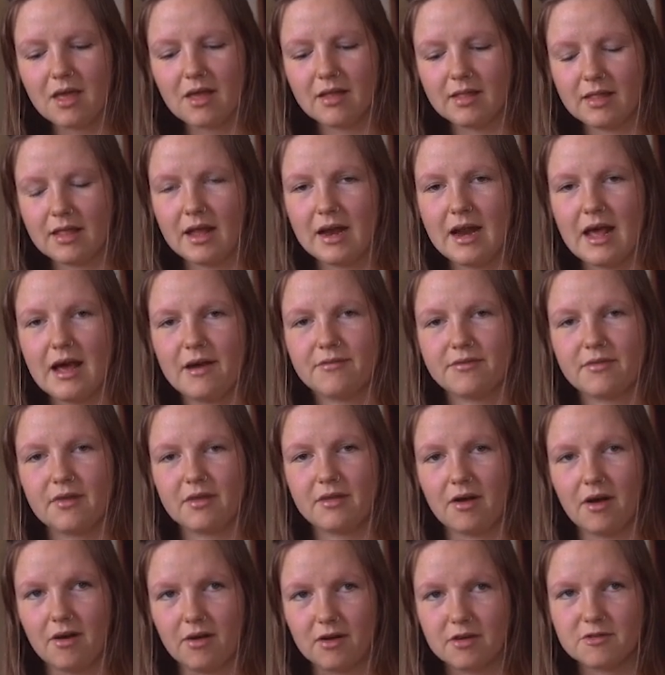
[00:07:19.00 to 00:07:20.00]
then after
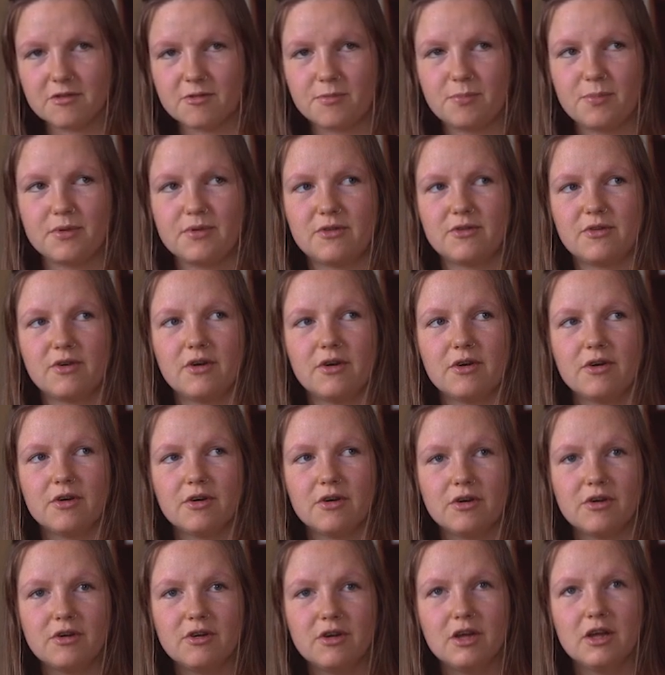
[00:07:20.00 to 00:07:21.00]
the
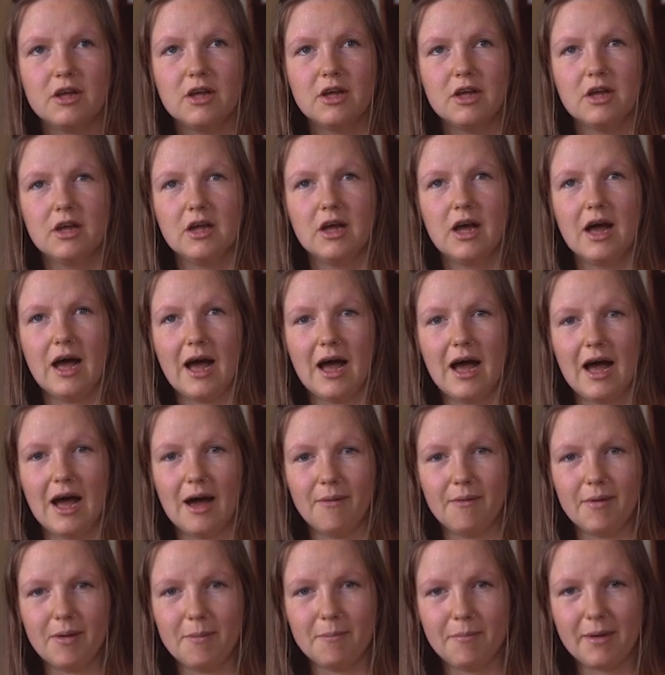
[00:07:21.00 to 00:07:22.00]
hospital,
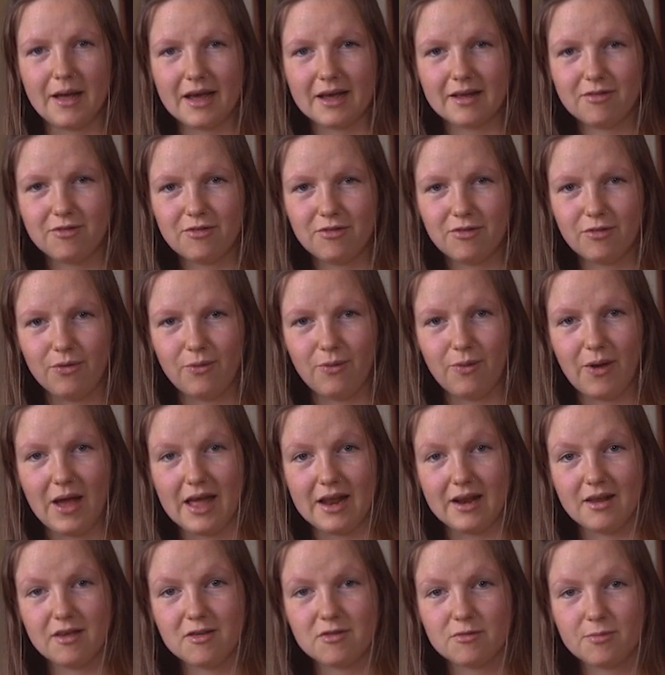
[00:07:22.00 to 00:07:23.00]
I went back to
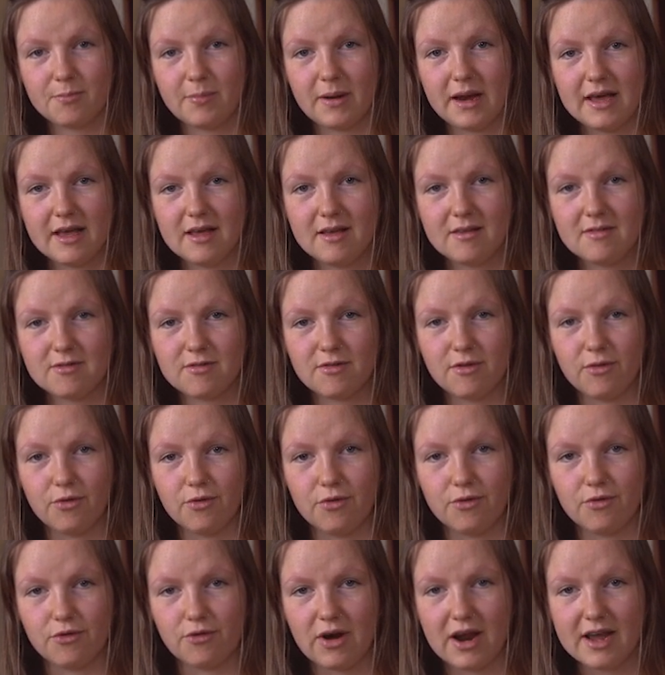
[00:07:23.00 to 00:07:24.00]
Annie's place to
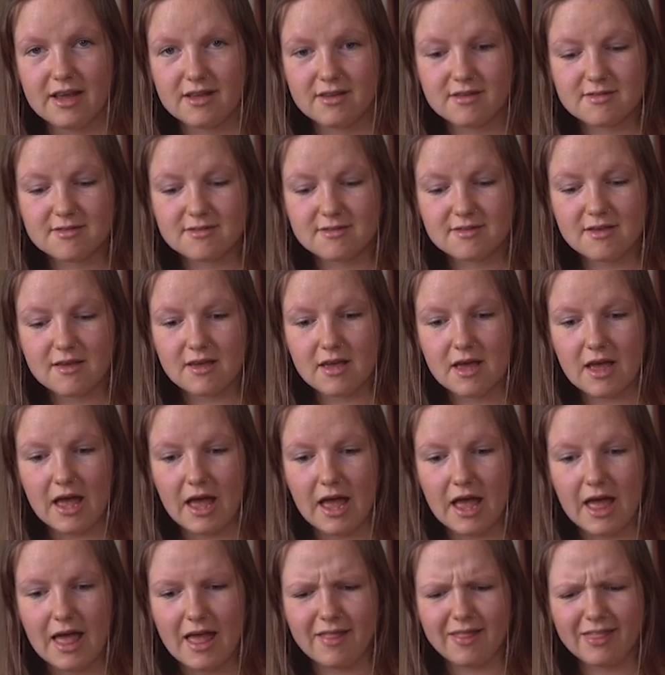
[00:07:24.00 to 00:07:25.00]
rest.
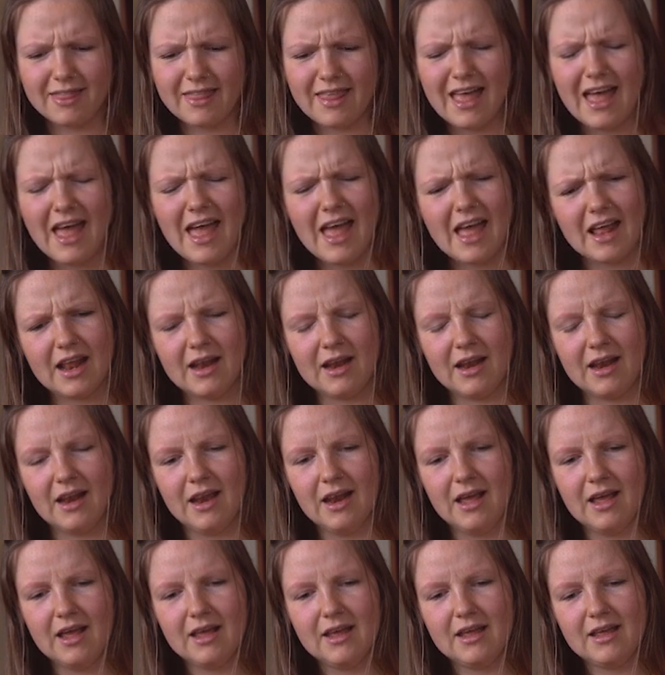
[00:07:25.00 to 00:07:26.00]
And then
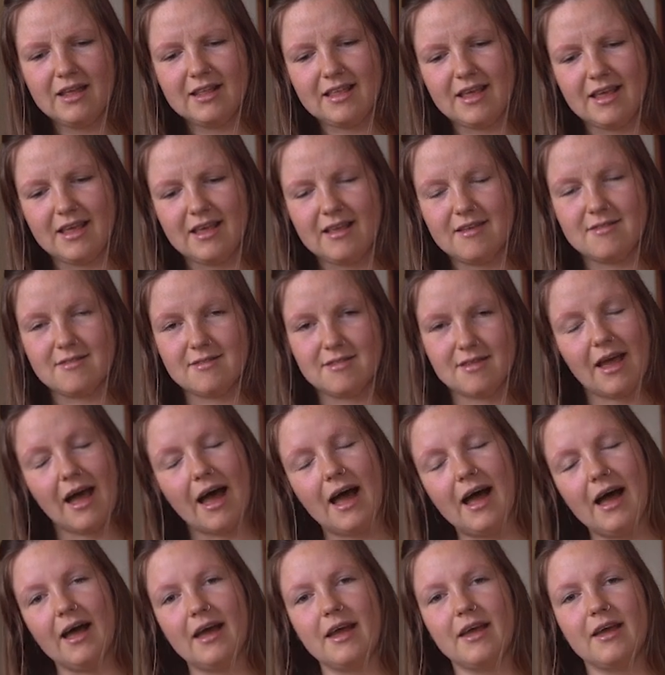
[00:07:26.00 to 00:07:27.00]
this
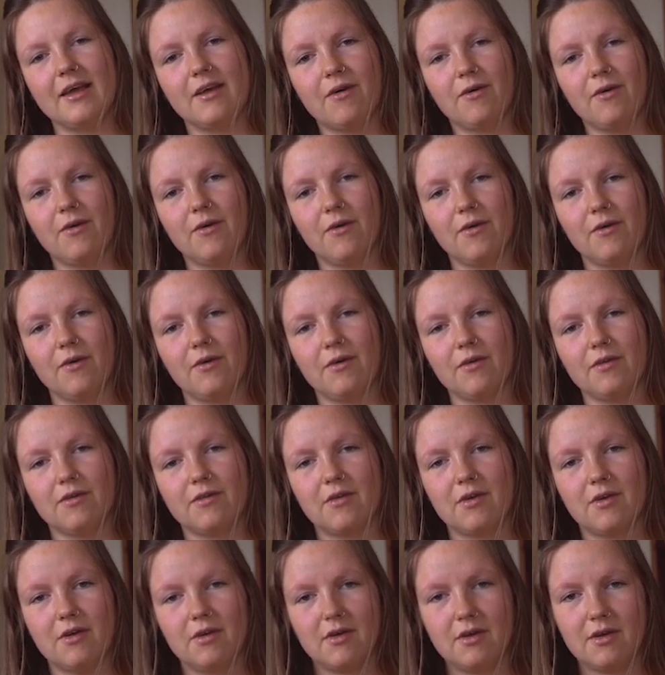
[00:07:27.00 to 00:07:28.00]
guy called
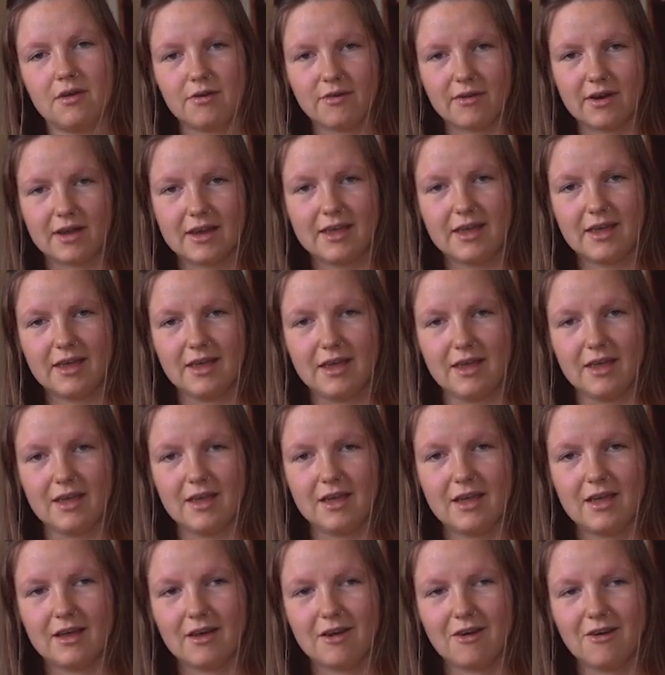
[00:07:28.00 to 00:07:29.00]

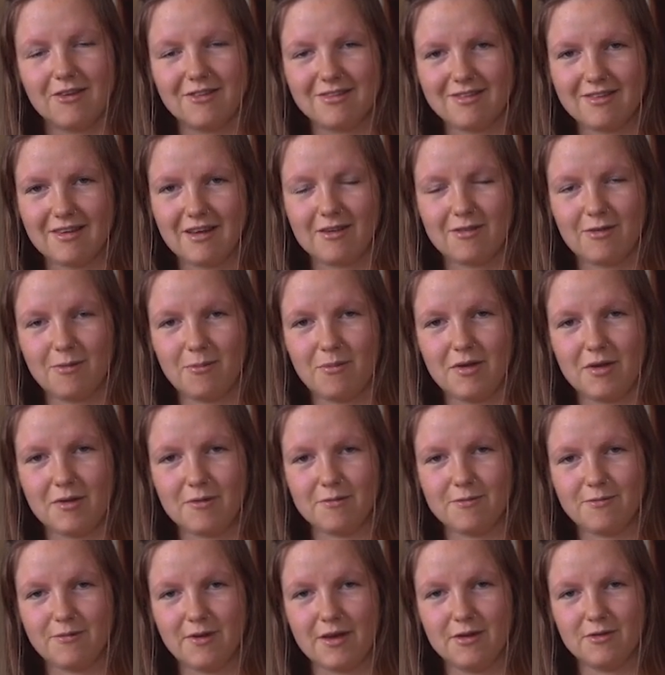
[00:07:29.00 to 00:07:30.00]
Ricky contacted me on
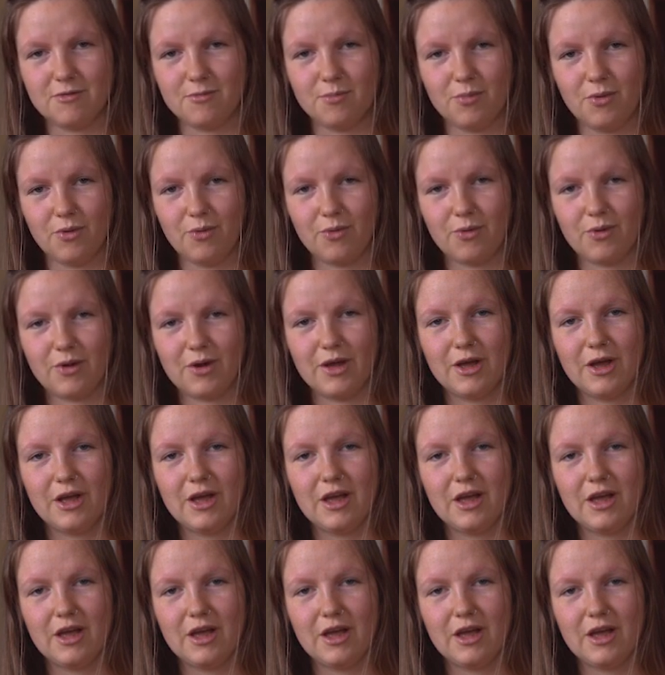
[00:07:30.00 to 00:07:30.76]
Facebook.